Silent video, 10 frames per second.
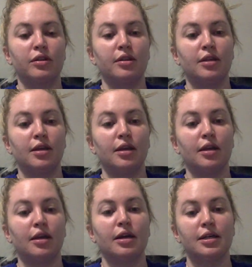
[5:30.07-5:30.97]

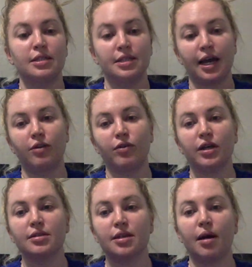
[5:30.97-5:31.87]
the side rail
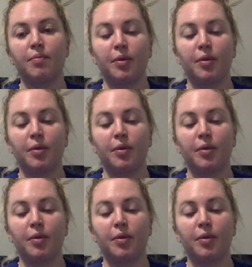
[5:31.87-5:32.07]
is up,